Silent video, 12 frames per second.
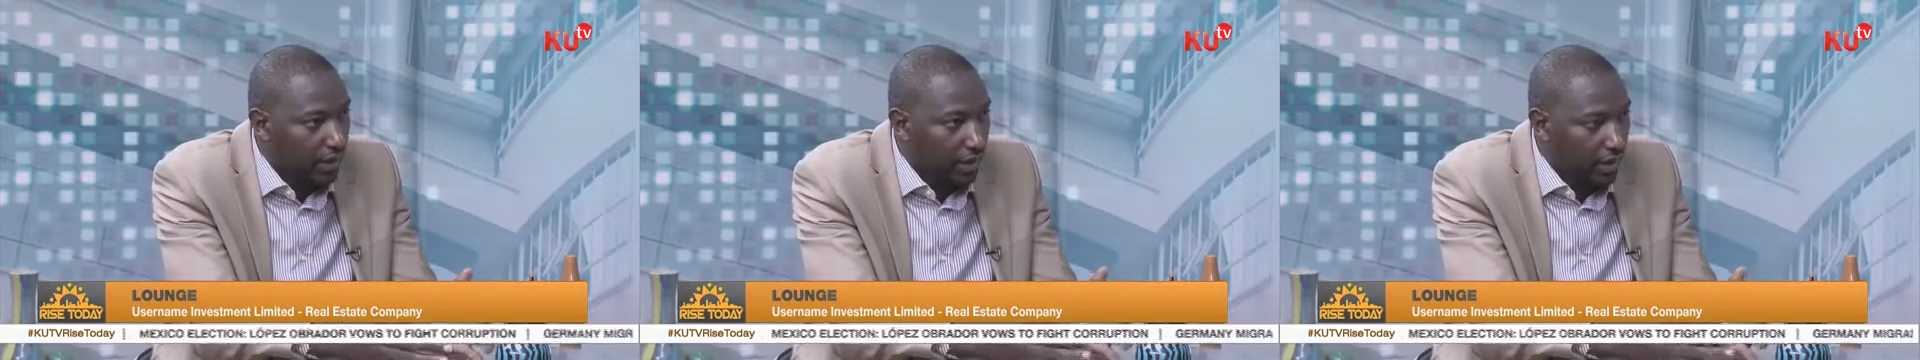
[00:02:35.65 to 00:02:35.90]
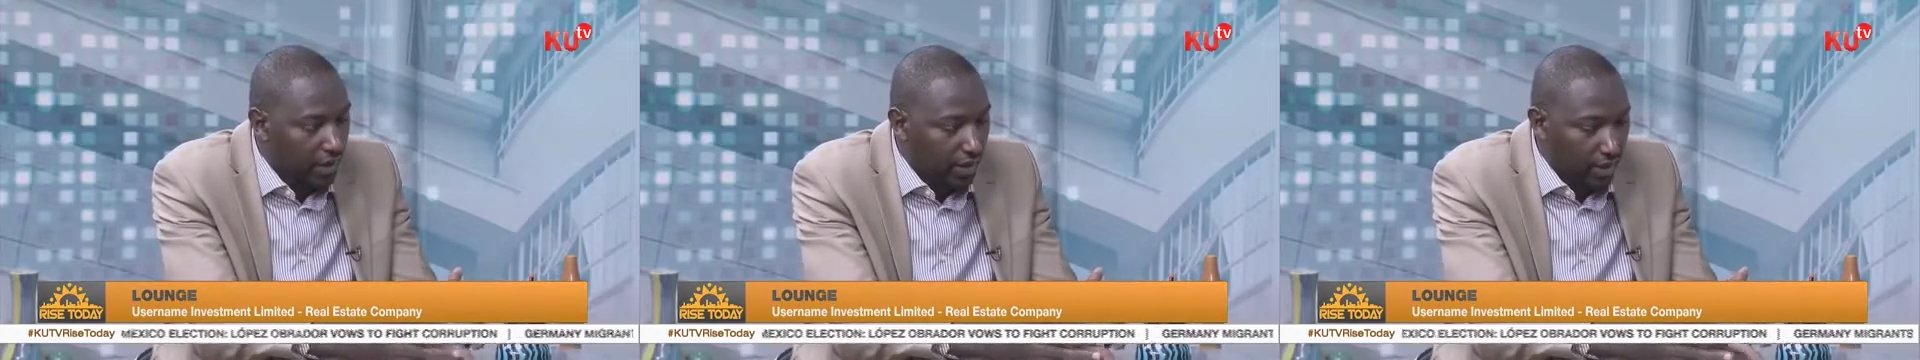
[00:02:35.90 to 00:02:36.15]

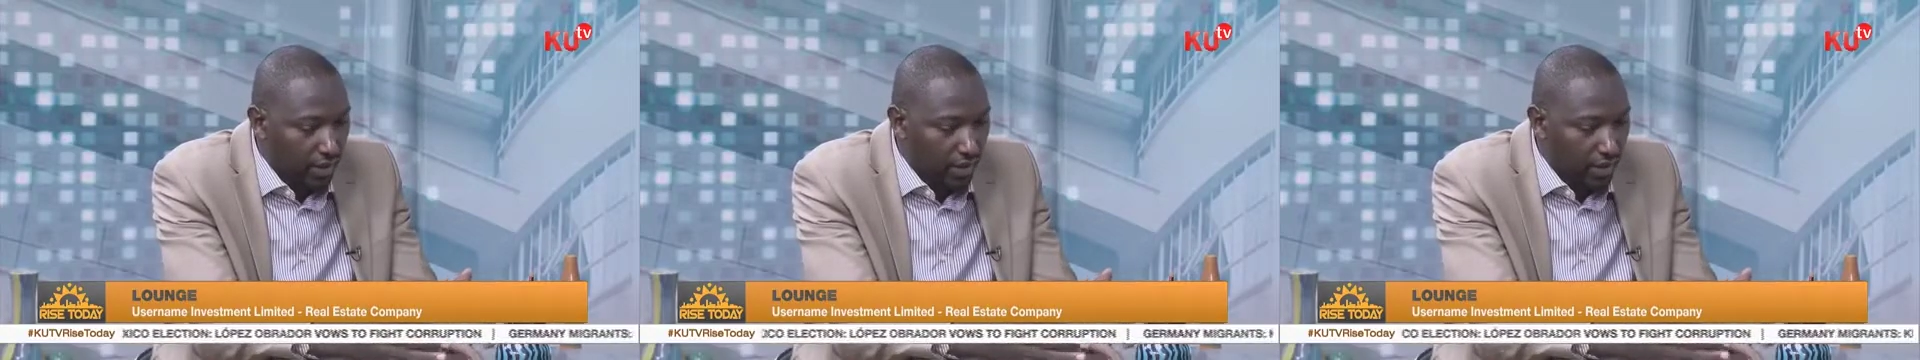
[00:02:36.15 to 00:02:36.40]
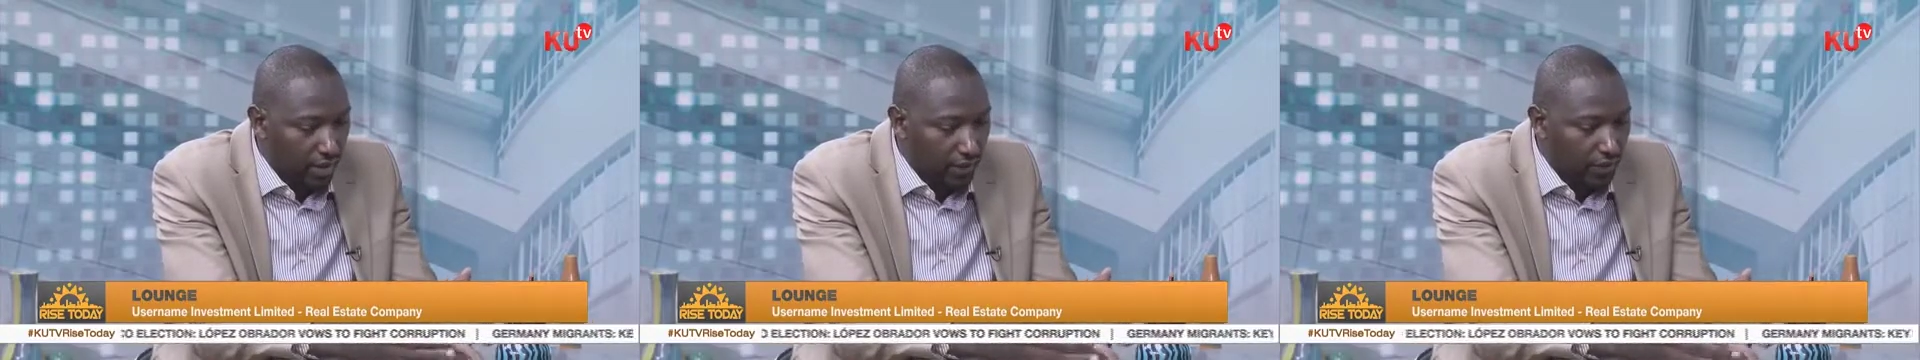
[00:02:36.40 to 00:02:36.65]
and
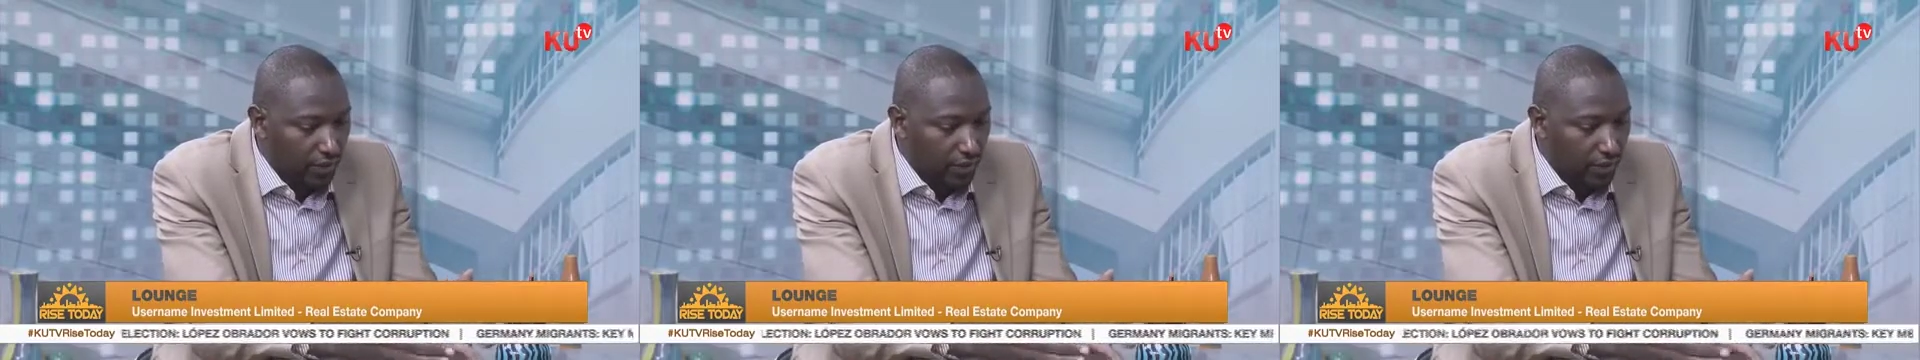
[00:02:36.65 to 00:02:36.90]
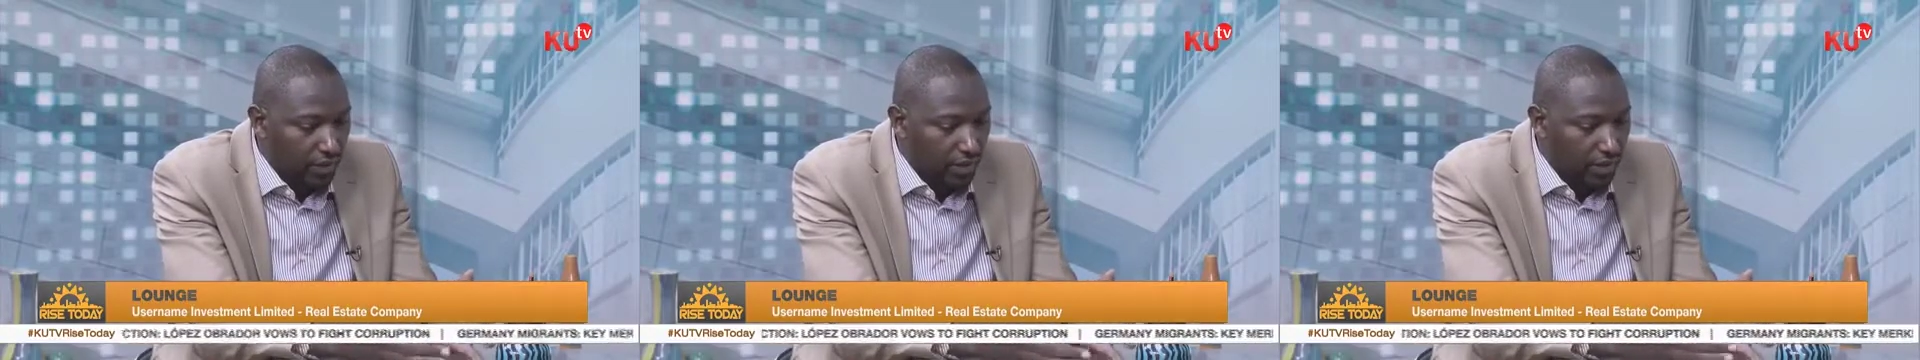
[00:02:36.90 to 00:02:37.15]
the
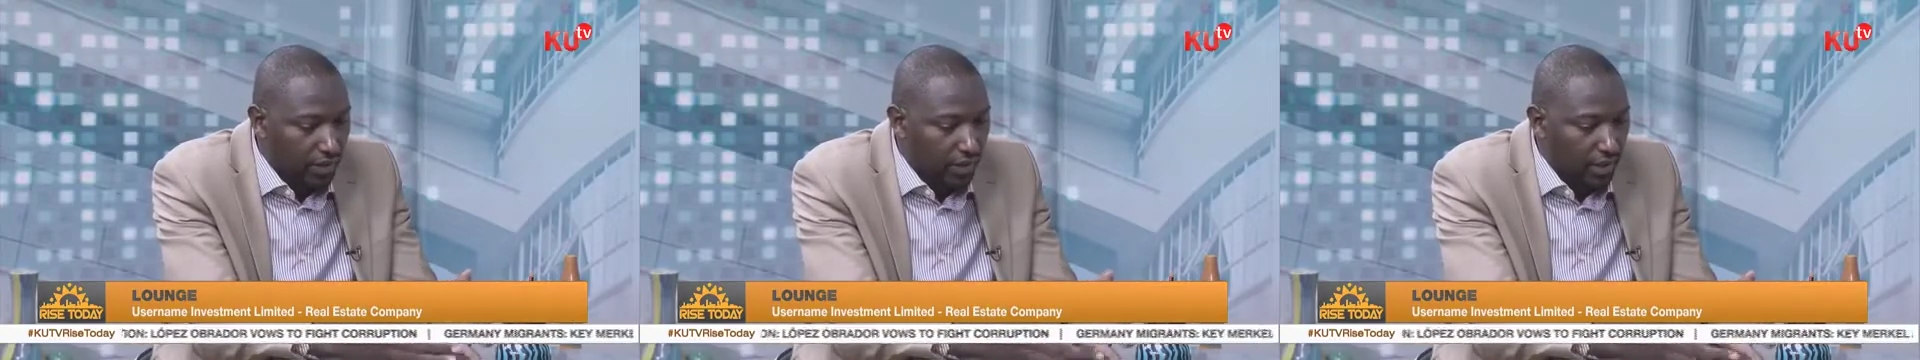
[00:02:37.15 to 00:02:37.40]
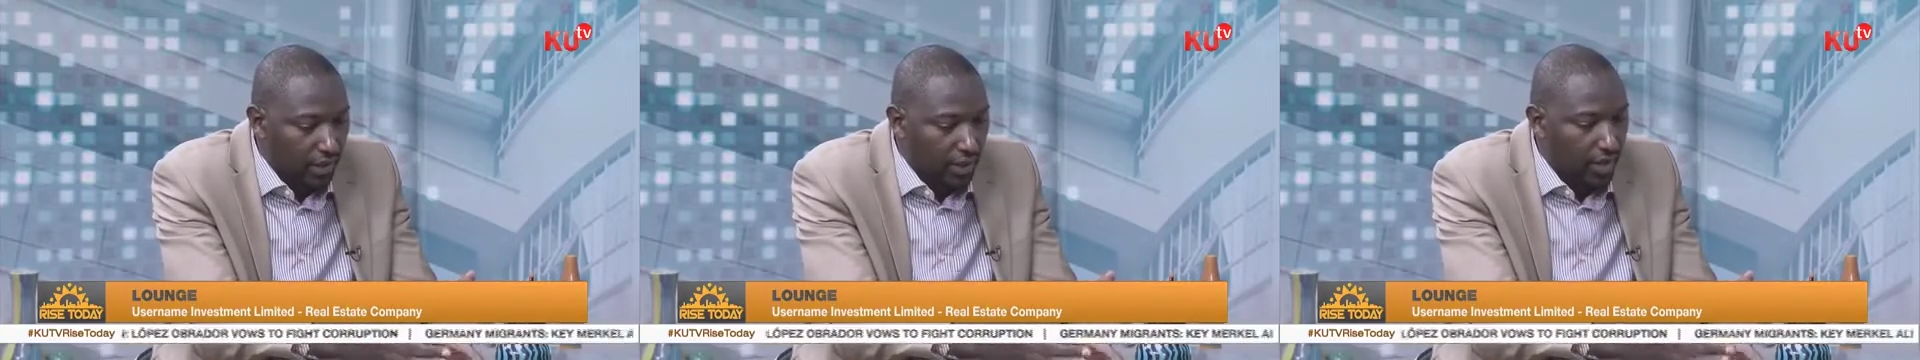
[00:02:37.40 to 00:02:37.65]
infrastructure,